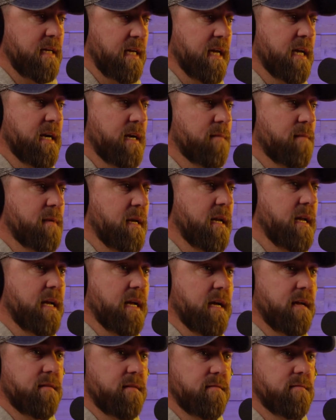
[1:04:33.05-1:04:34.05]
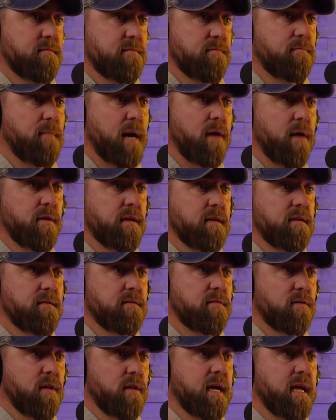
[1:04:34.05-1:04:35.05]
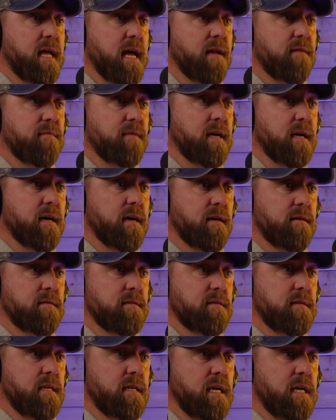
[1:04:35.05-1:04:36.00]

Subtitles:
he ended up getting it mounted, or like having